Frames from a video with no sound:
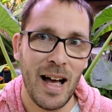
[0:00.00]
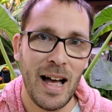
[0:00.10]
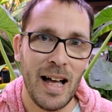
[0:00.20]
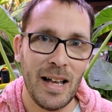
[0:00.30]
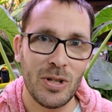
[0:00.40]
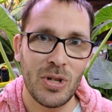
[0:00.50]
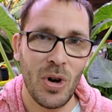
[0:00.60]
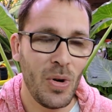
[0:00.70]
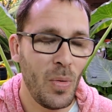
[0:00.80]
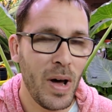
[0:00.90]
Uh,
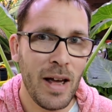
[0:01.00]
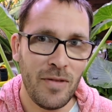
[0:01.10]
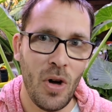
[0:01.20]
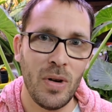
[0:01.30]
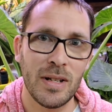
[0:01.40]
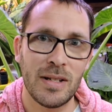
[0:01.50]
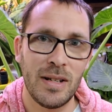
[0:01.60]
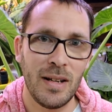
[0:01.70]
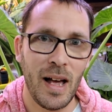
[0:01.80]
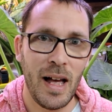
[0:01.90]
so what I've noticed,